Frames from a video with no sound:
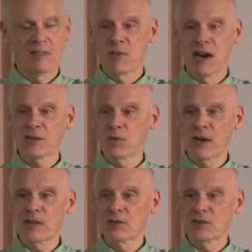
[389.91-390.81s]
By the
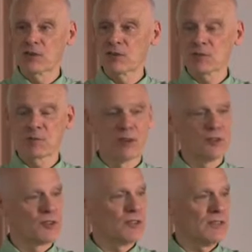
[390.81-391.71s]
way, there's no
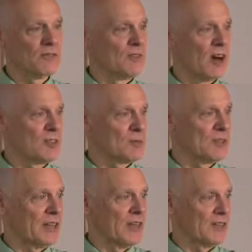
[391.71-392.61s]
spiritual gift of
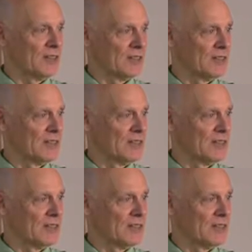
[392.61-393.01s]
hospitality.